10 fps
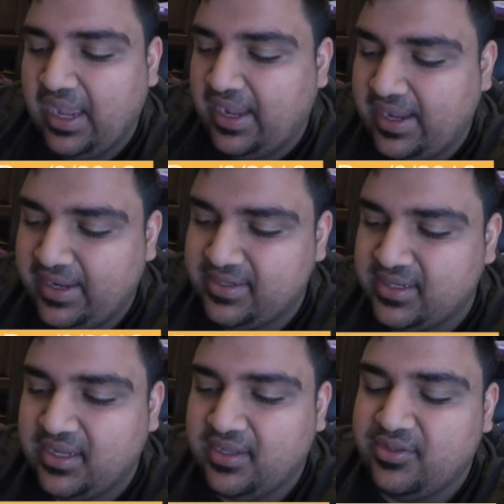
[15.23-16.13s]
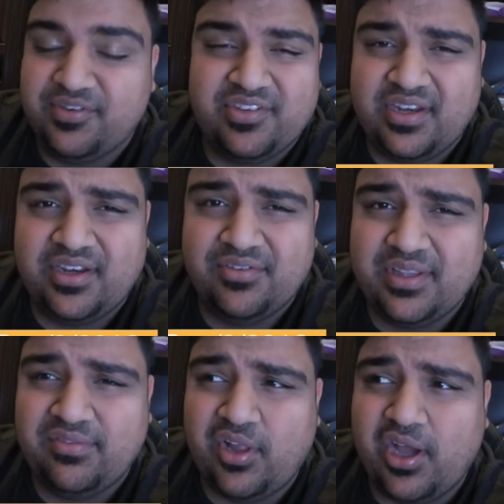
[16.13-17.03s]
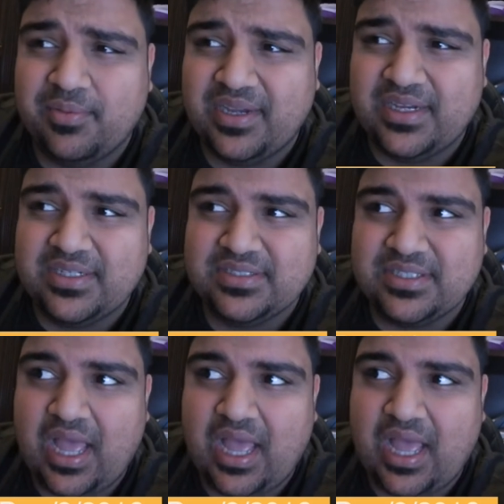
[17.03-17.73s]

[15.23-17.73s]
And the reason I didn't really vlog because